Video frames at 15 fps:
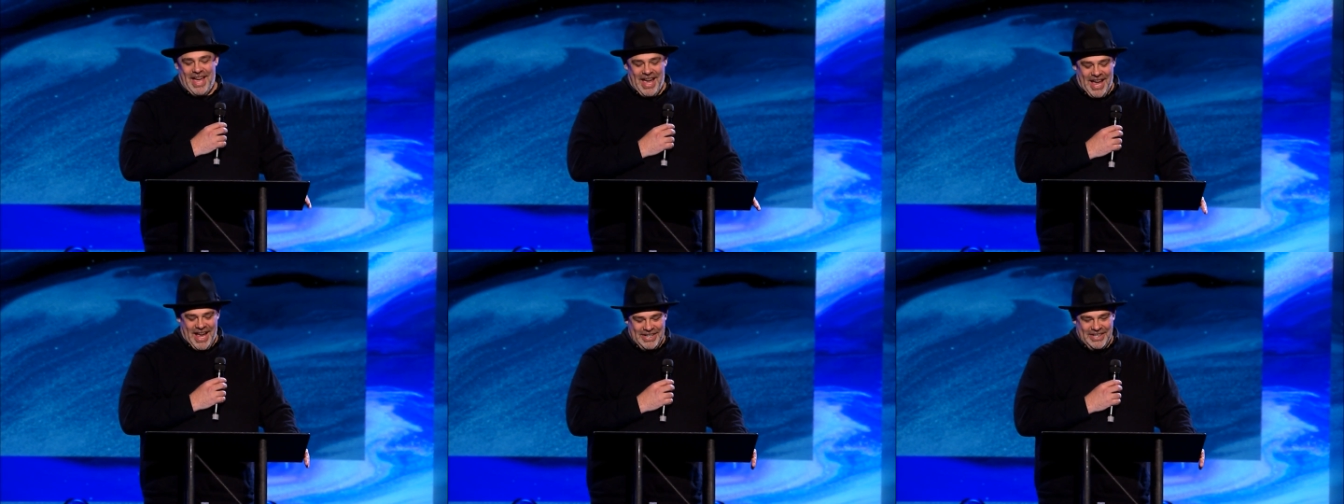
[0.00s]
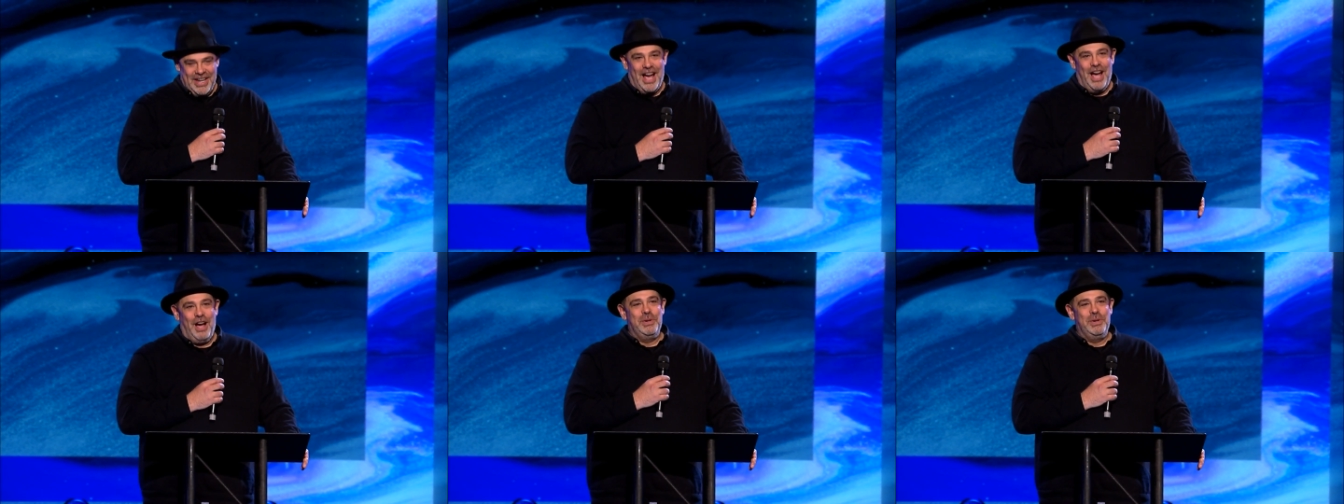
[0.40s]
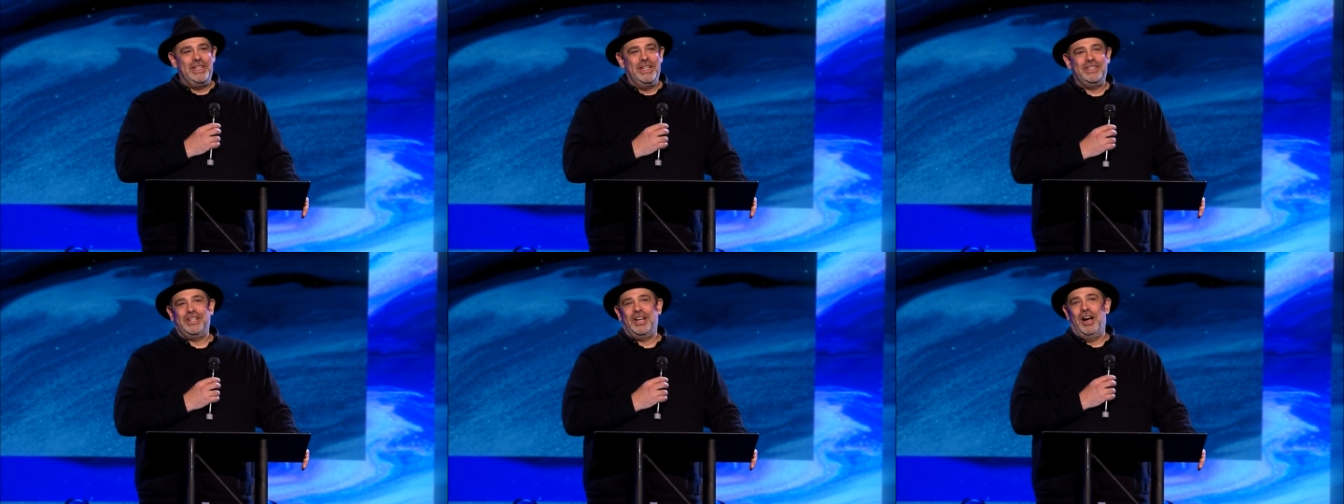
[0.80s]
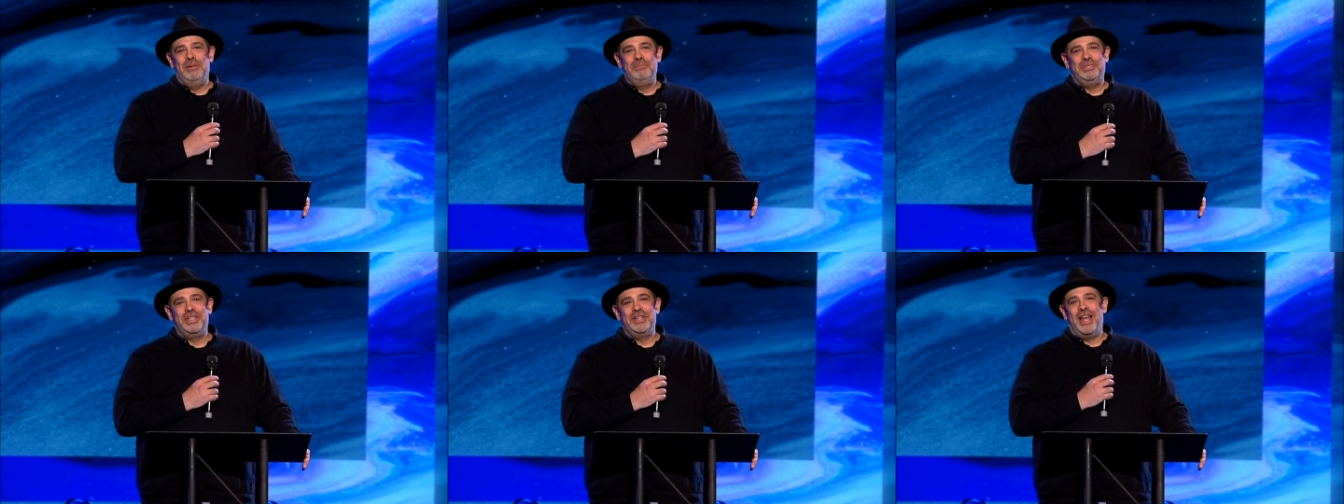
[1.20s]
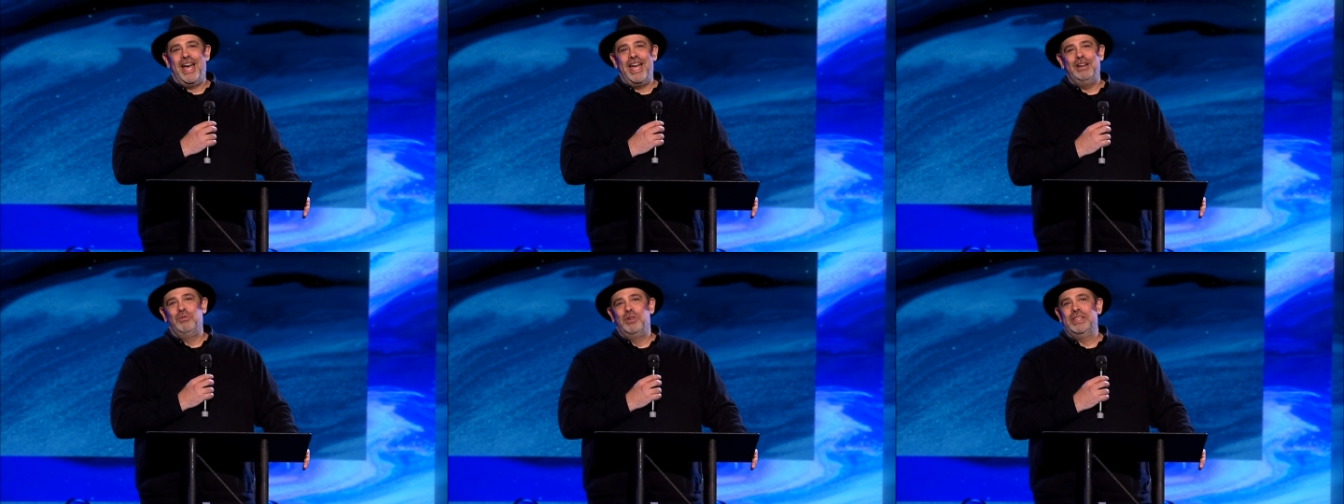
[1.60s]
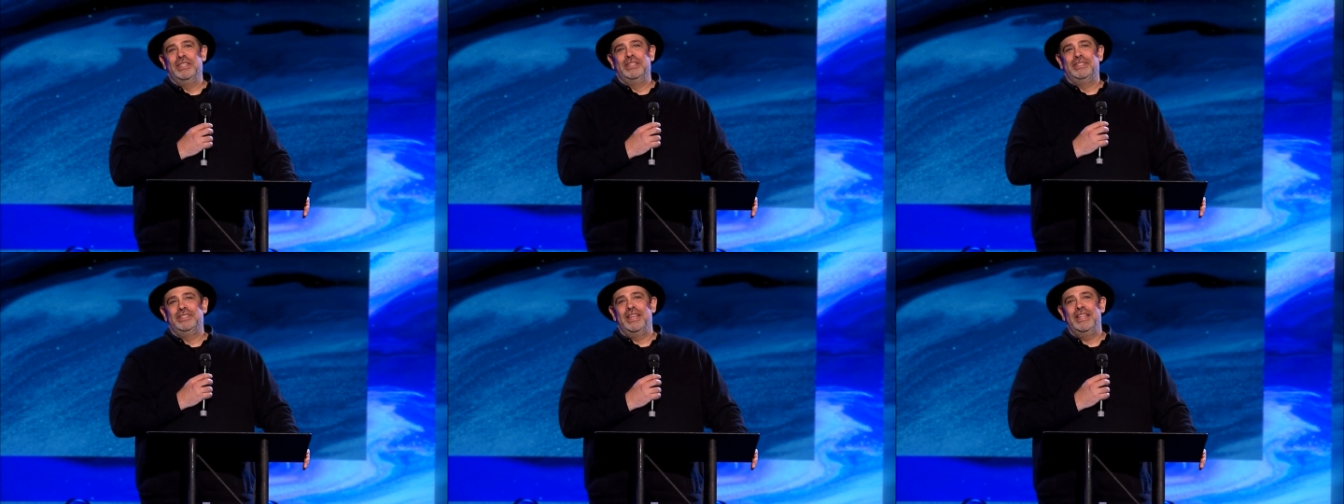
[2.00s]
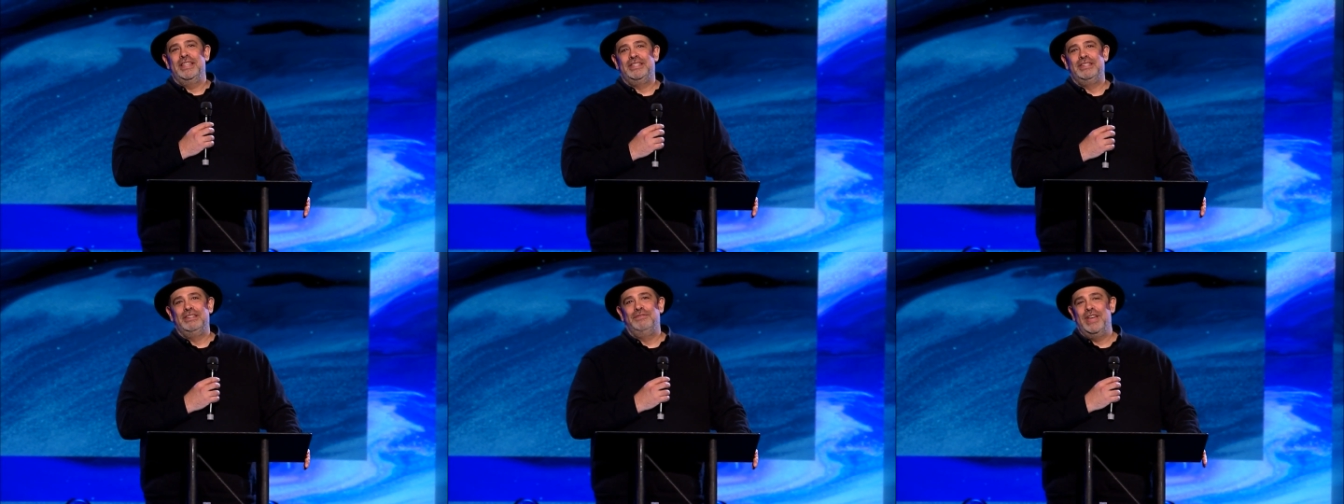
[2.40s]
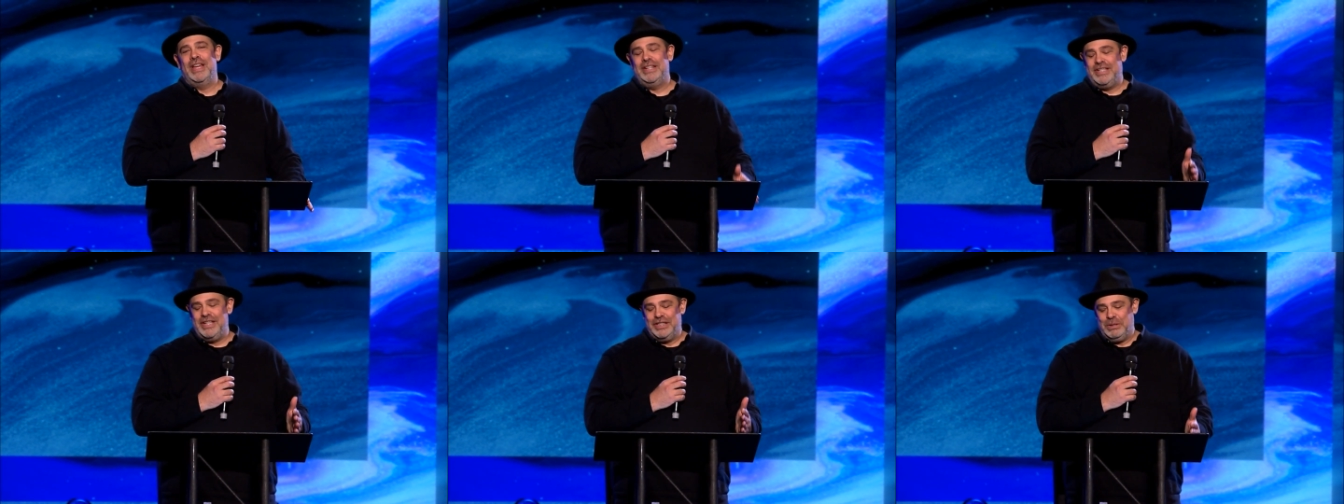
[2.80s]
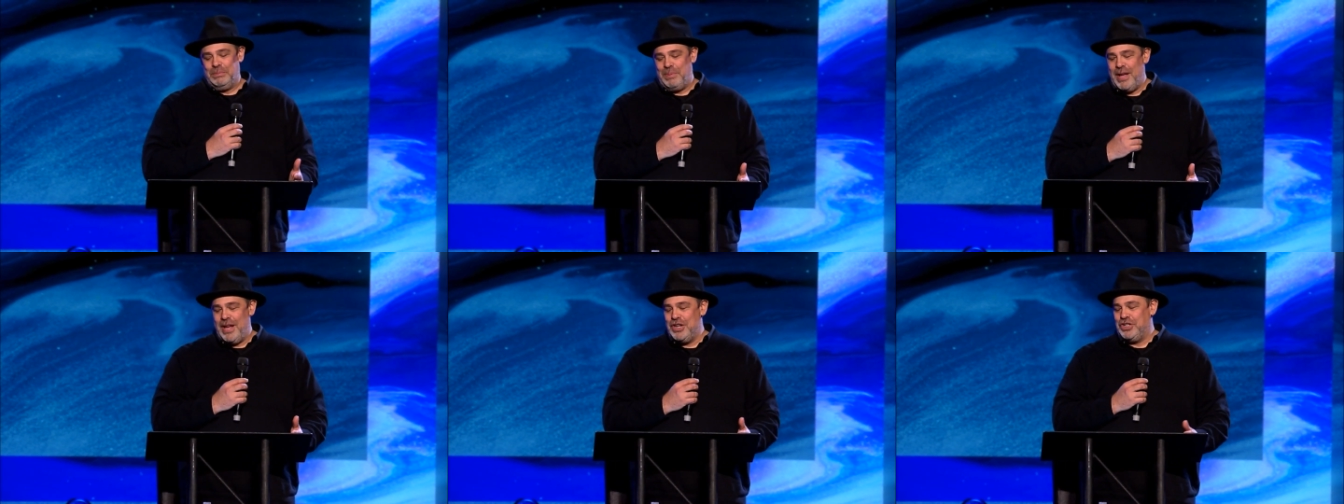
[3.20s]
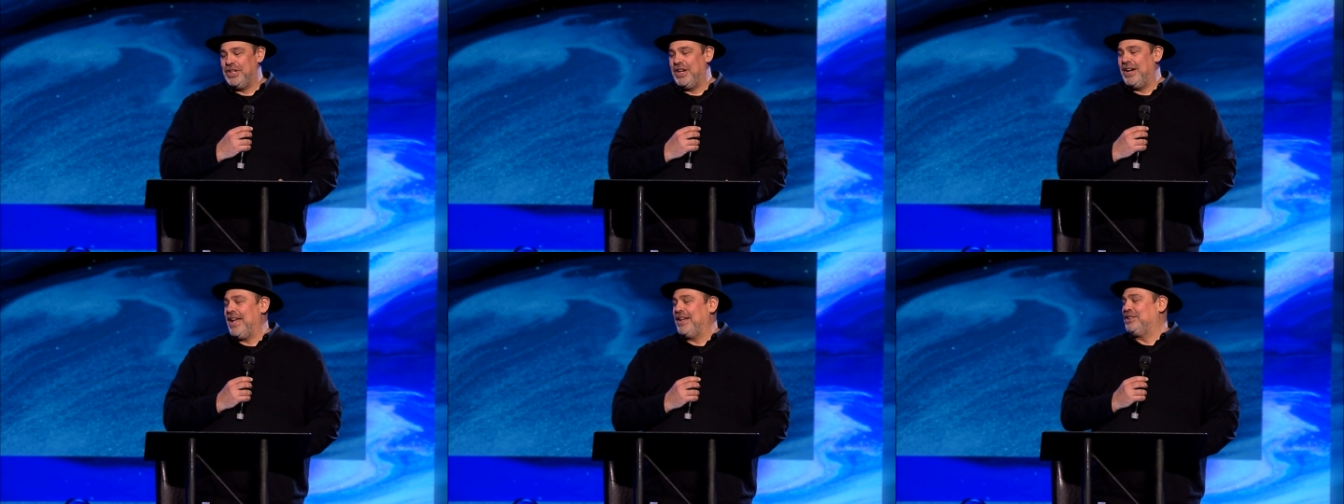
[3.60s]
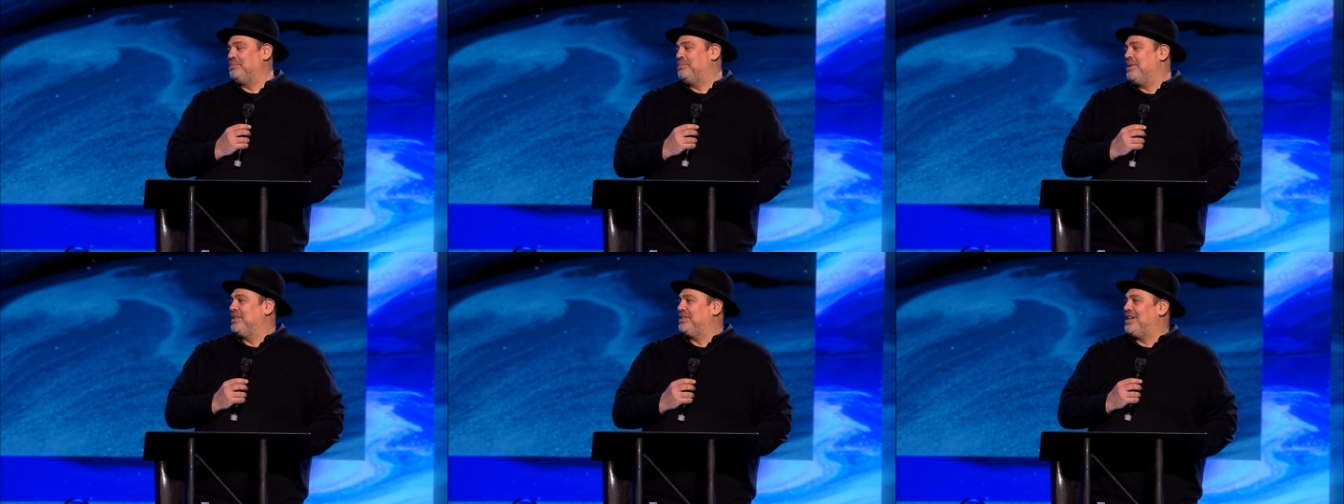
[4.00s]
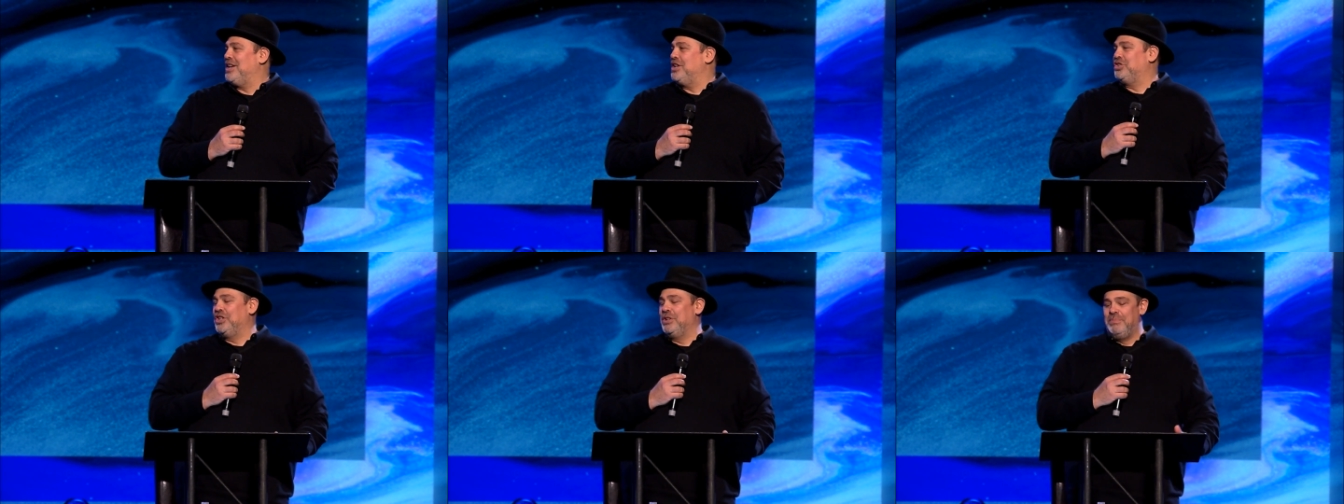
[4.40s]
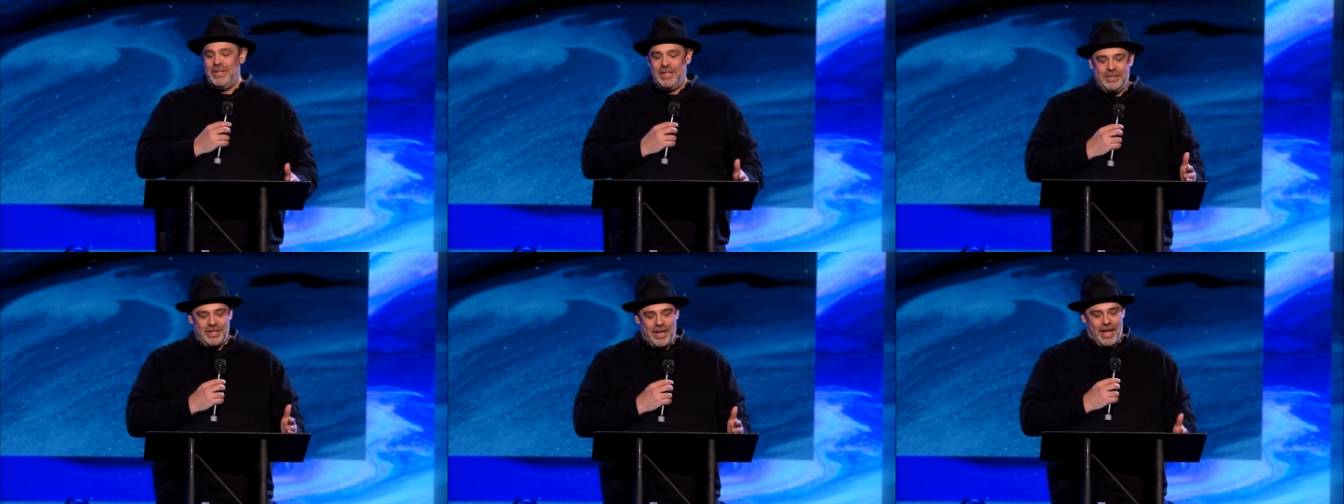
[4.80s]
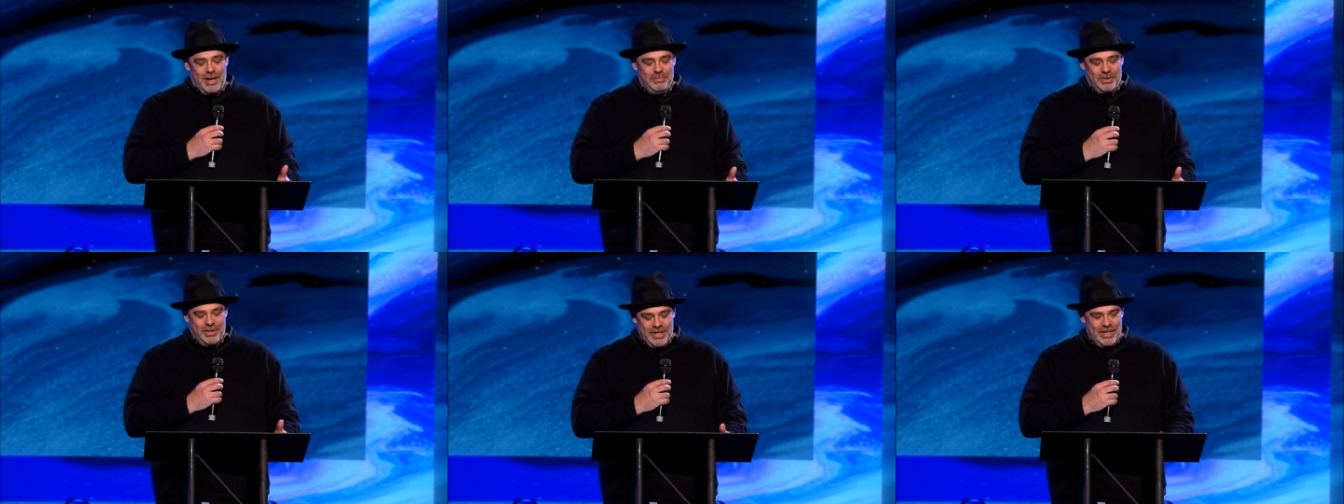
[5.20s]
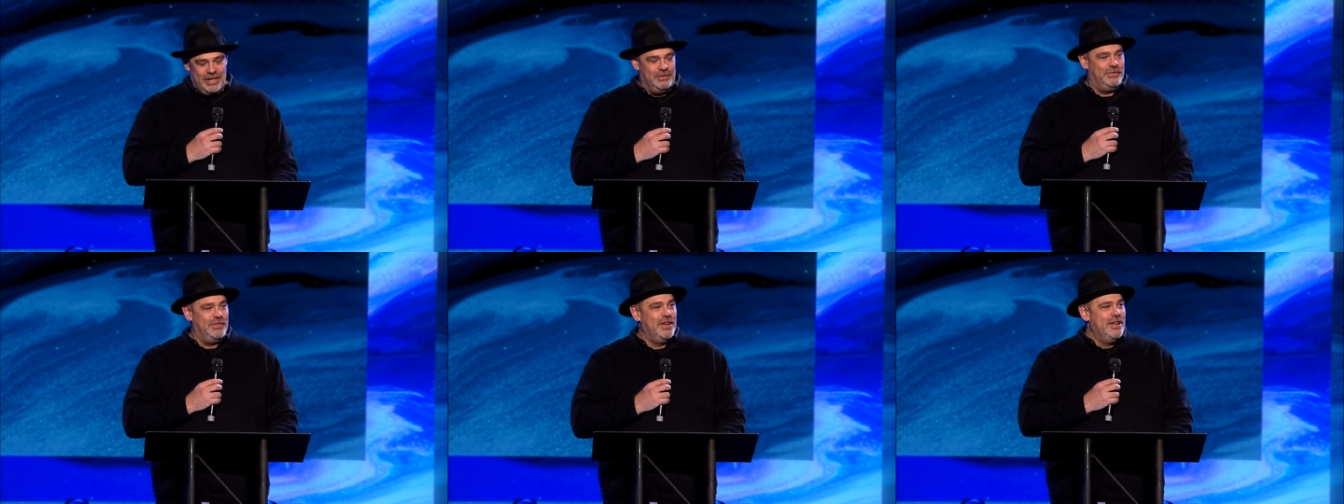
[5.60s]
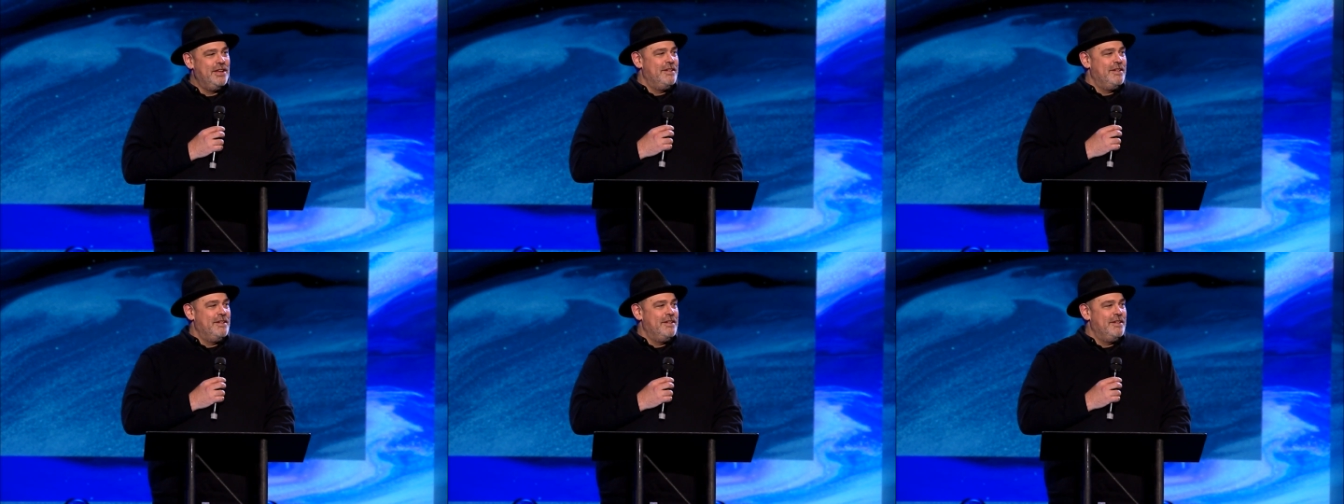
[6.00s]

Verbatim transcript: And uh, we just come tonight with a sense of anticipation and expectation because I believe